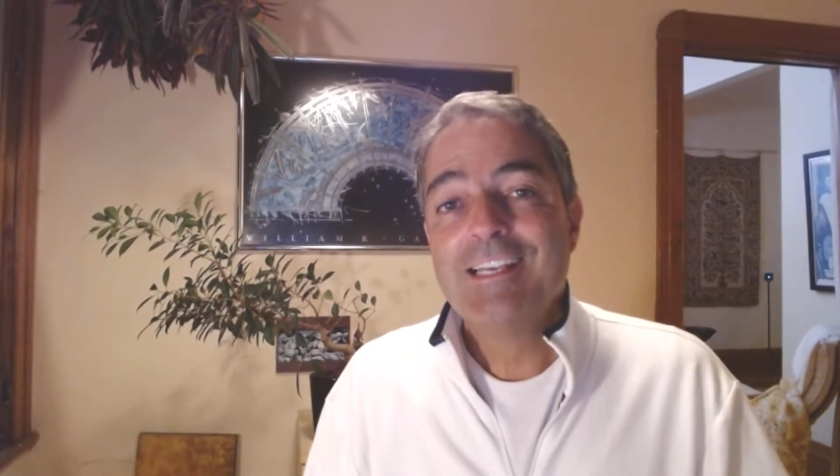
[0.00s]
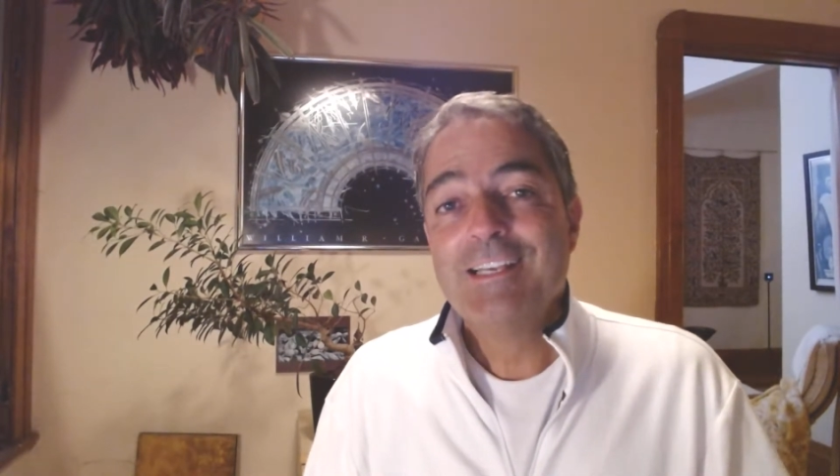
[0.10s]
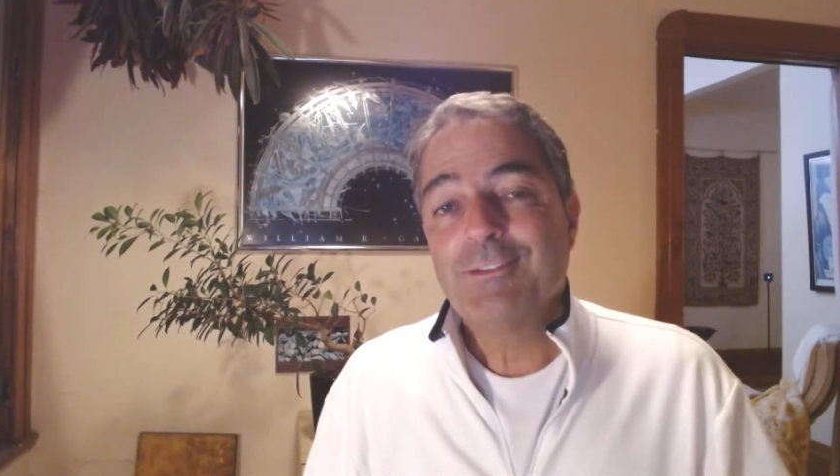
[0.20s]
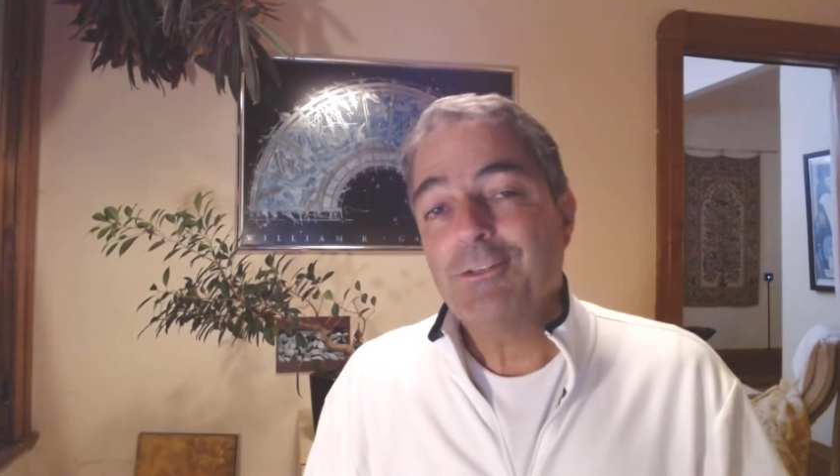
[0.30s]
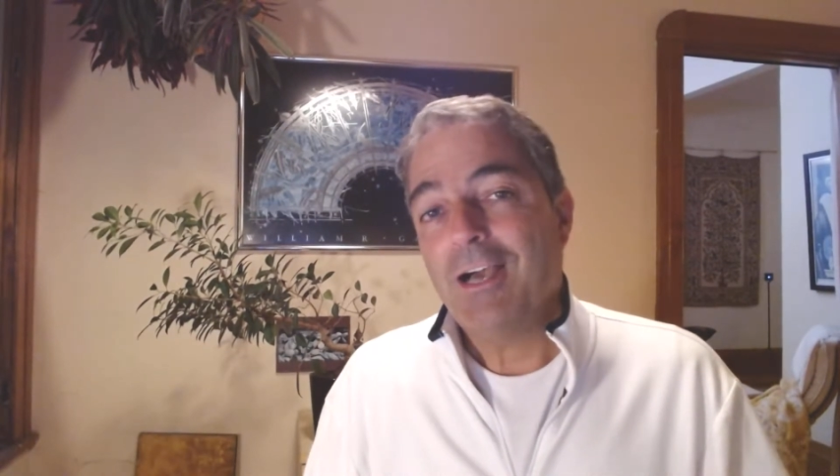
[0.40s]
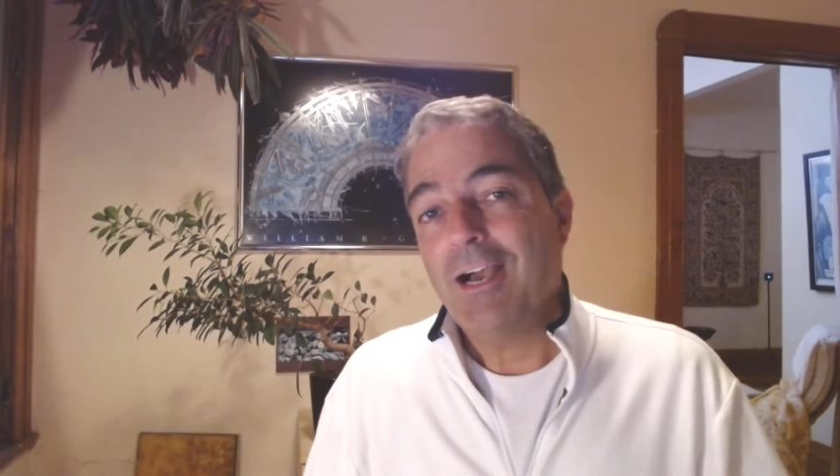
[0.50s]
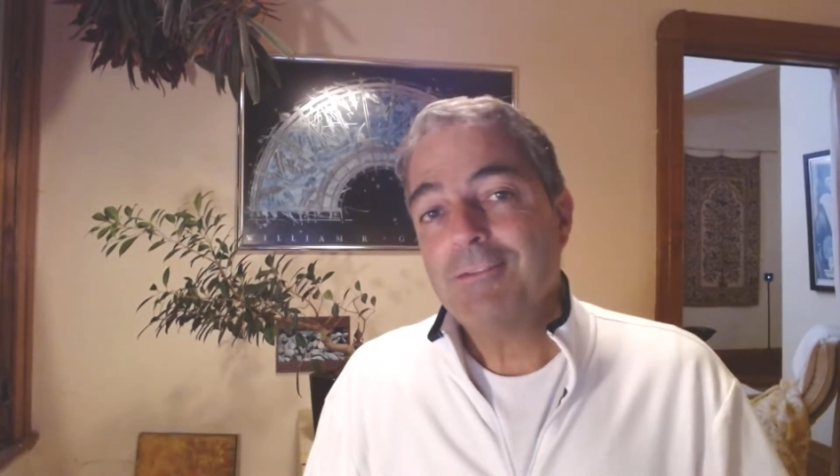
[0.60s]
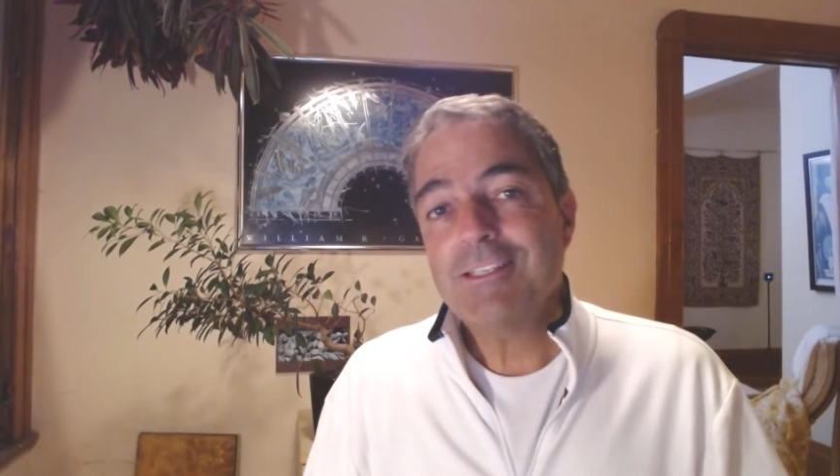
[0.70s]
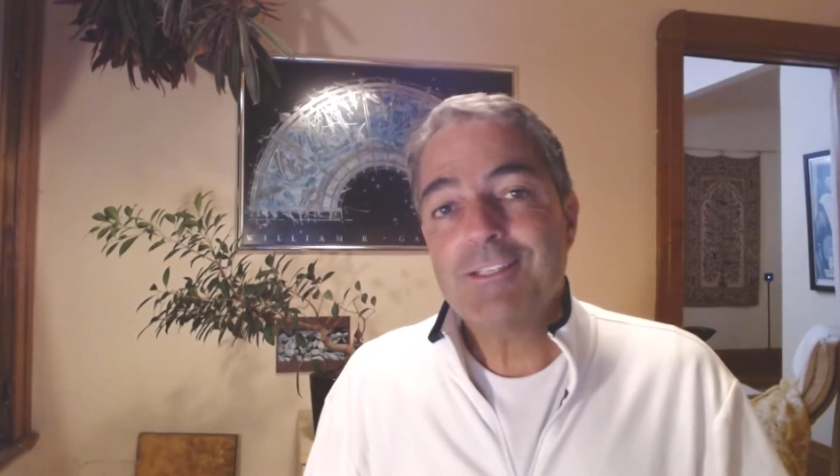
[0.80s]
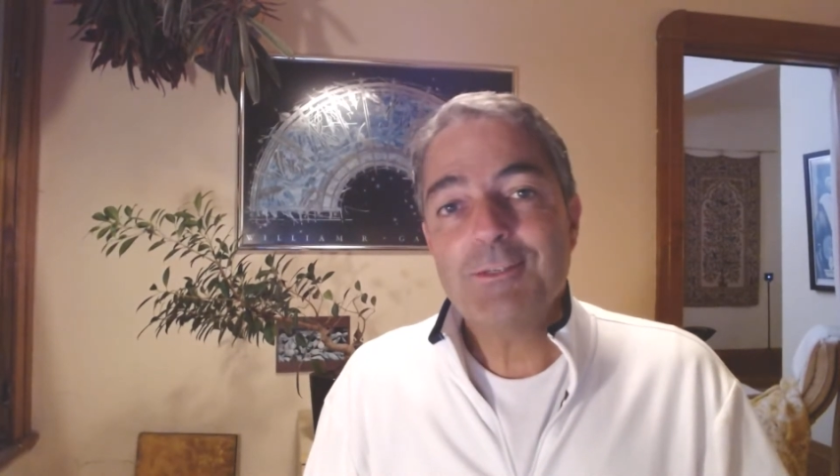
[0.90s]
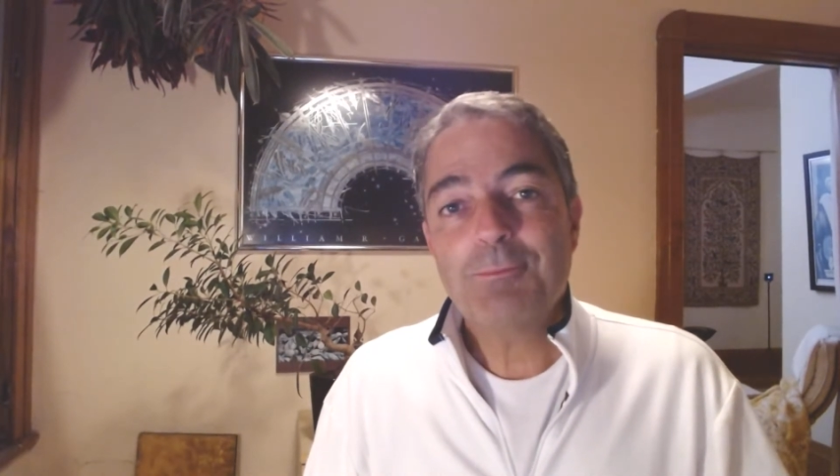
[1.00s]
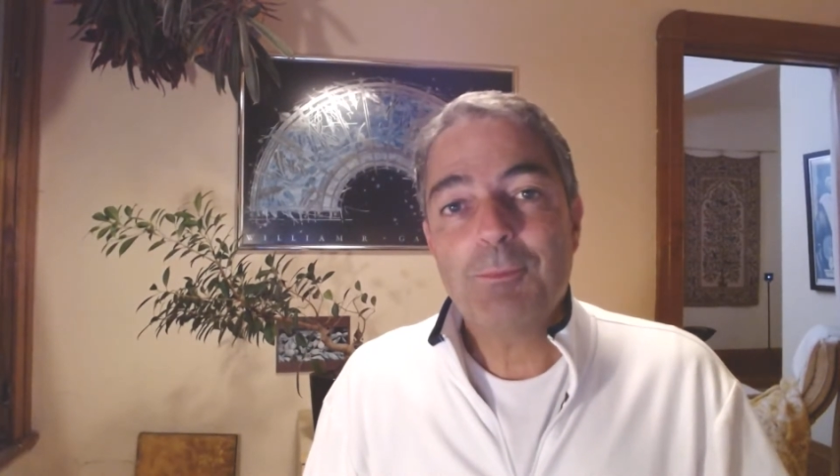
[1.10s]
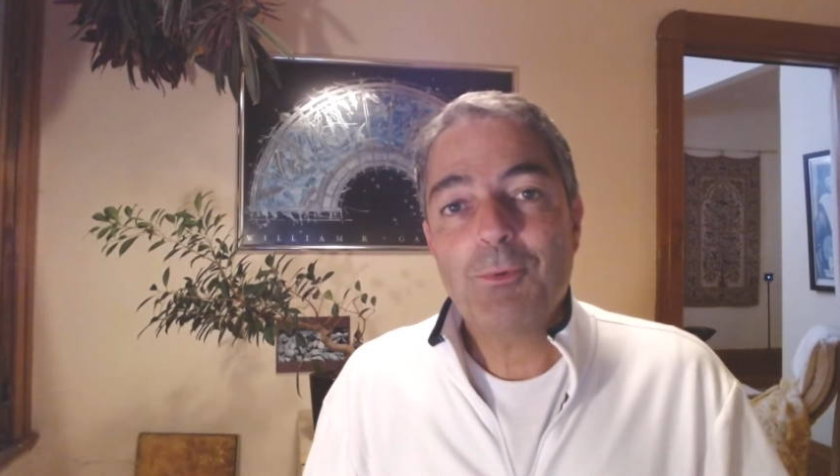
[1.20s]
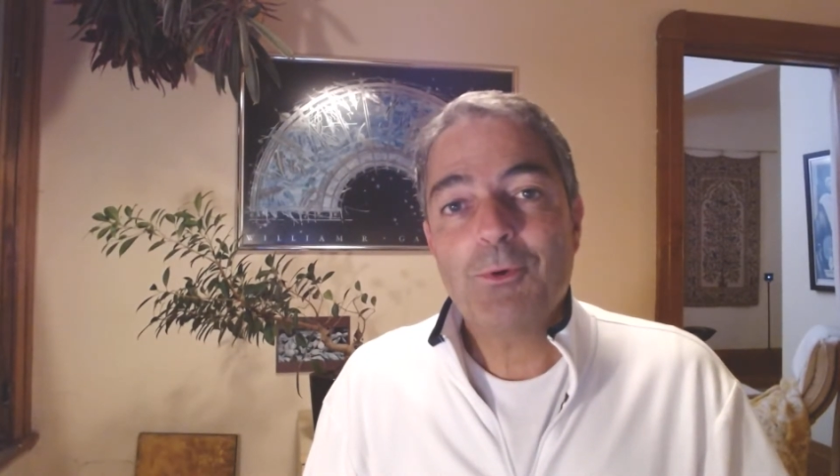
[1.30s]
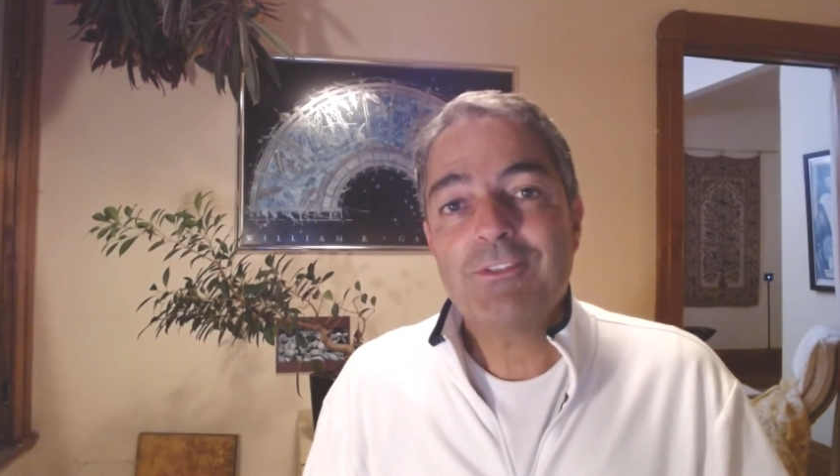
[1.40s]
So I'm going to
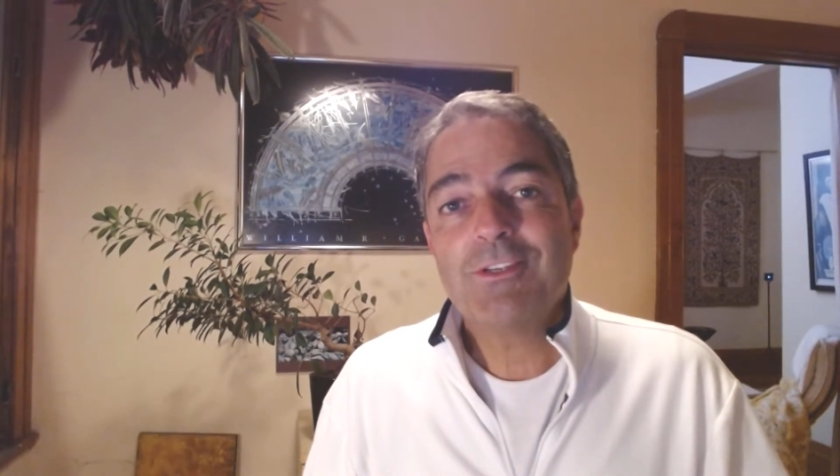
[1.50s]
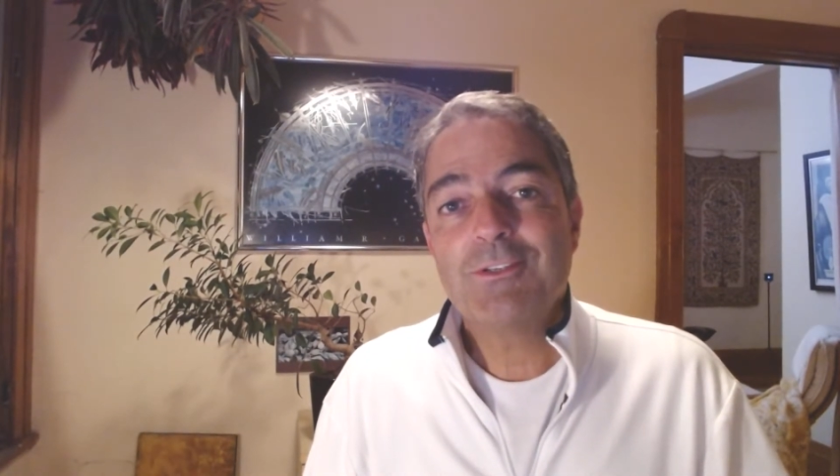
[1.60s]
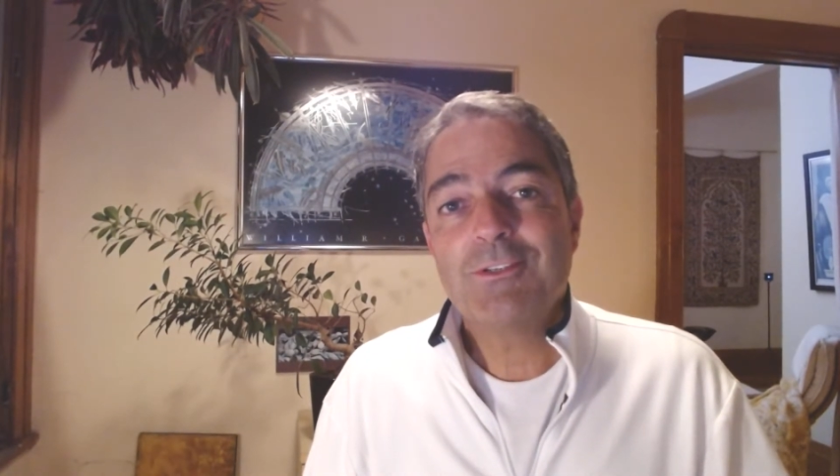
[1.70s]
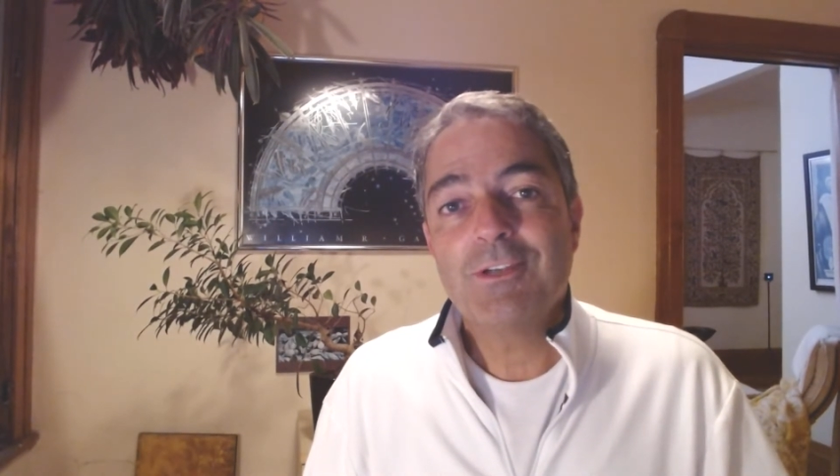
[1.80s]
propose to you